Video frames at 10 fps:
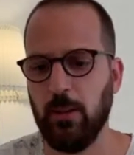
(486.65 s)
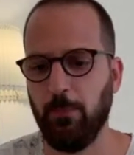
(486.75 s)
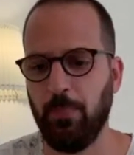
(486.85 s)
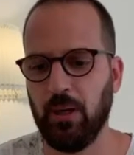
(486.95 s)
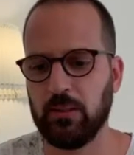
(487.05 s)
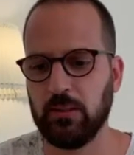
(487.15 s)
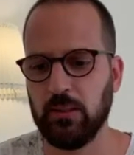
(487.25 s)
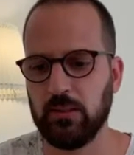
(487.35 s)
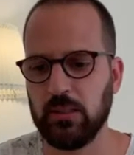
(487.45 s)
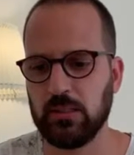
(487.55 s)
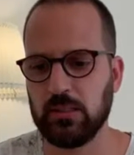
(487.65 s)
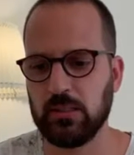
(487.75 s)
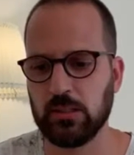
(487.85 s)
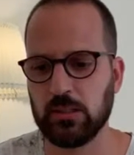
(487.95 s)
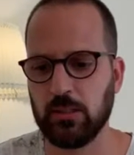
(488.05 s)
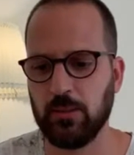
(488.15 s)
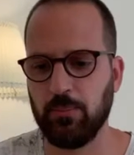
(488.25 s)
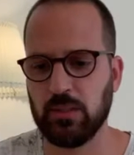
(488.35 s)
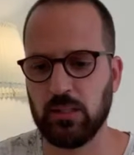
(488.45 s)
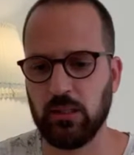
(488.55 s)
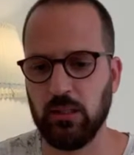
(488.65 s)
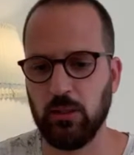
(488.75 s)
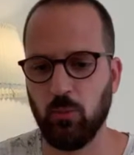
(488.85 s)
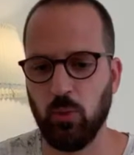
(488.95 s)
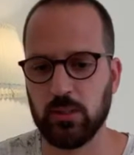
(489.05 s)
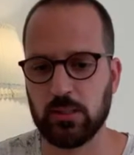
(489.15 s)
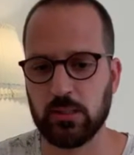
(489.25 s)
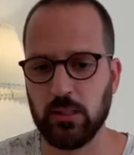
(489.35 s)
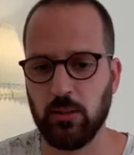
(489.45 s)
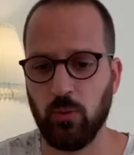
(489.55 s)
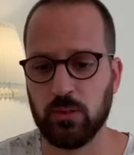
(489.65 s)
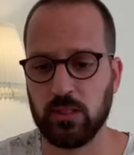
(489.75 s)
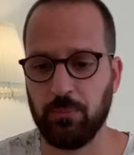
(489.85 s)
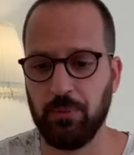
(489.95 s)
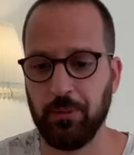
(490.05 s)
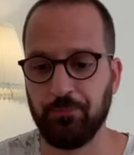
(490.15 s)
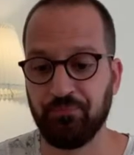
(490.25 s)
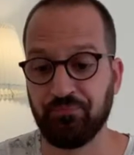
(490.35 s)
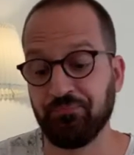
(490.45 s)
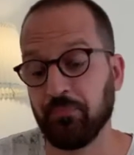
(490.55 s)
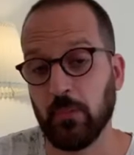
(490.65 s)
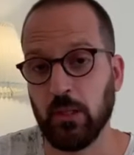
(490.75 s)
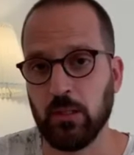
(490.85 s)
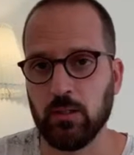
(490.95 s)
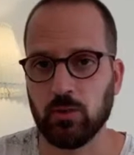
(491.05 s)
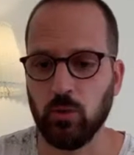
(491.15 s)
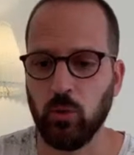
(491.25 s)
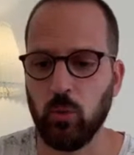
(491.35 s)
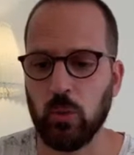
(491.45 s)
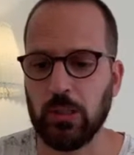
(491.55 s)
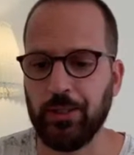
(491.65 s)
But this is basically what's happening. So